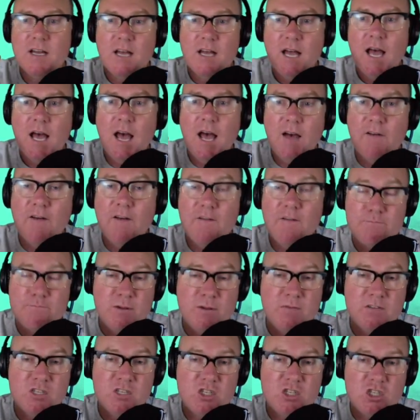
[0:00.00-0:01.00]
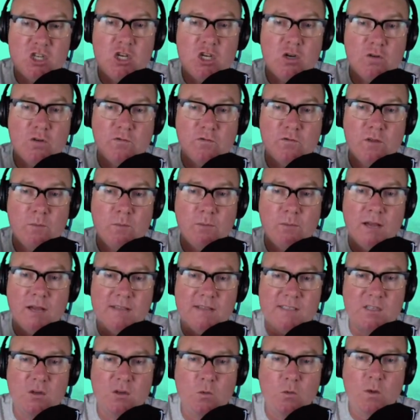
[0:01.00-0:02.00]
a bit of a shield from the
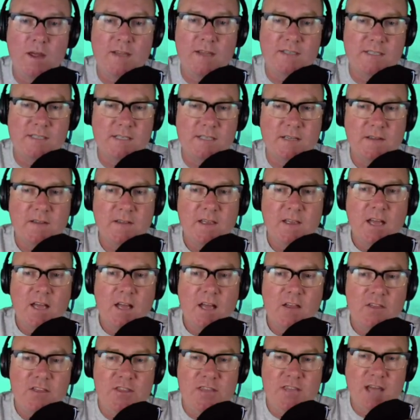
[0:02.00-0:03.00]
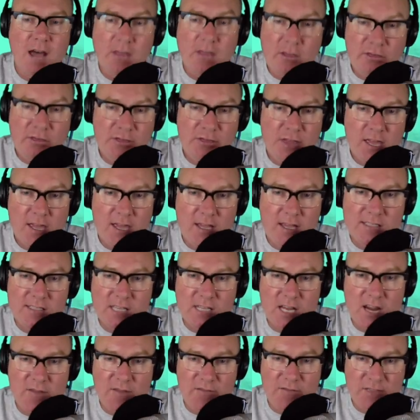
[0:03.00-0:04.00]
place in the west. The other thing
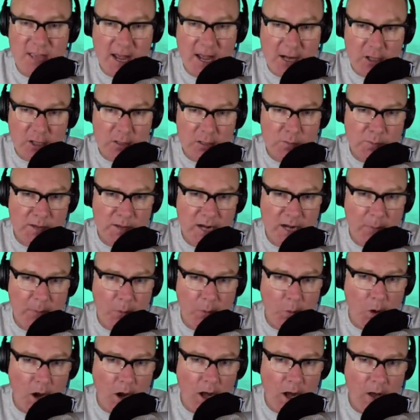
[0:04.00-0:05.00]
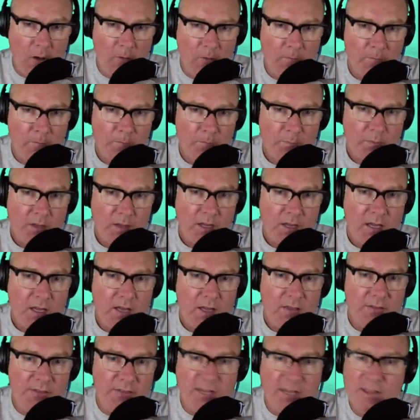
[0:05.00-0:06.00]
is, if the airdrop's been up a while,
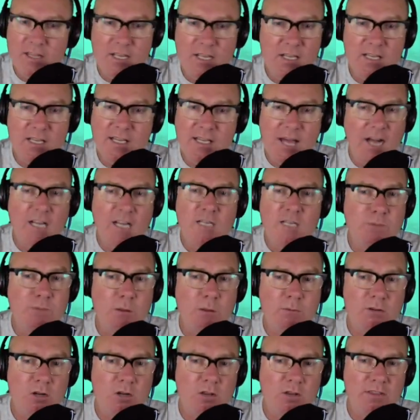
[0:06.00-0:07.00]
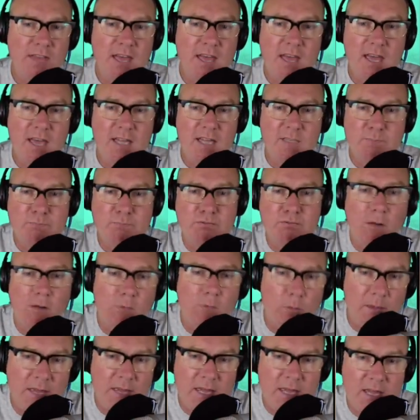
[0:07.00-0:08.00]
then the gun is probably not there. It's
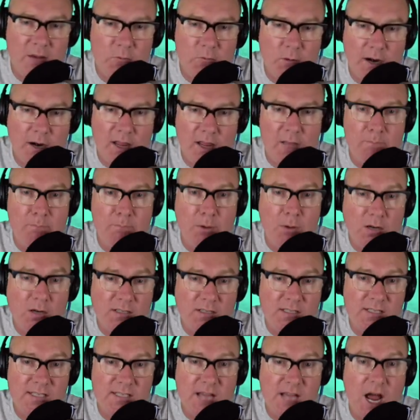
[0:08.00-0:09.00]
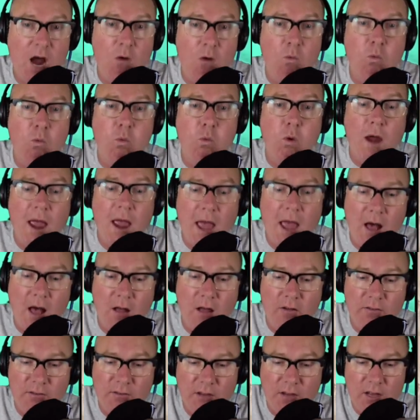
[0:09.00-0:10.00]
probably in one of the boxes
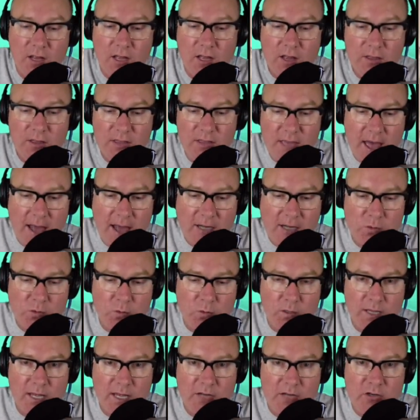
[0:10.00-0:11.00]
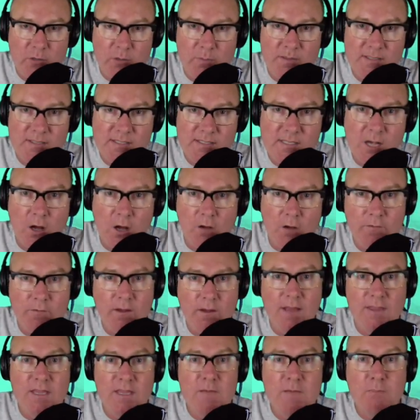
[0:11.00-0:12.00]
around the actual airdrop itself.
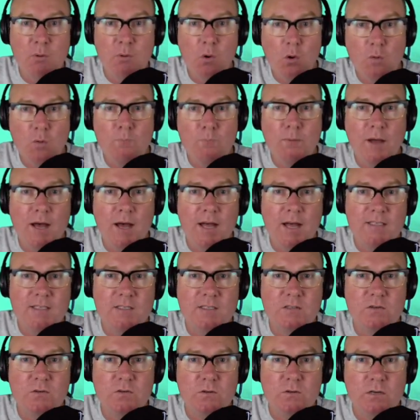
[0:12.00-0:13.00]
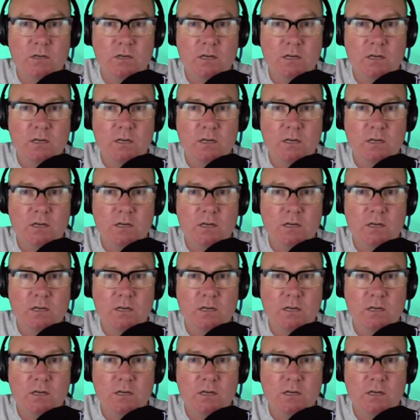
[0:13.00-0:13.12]
And the important part to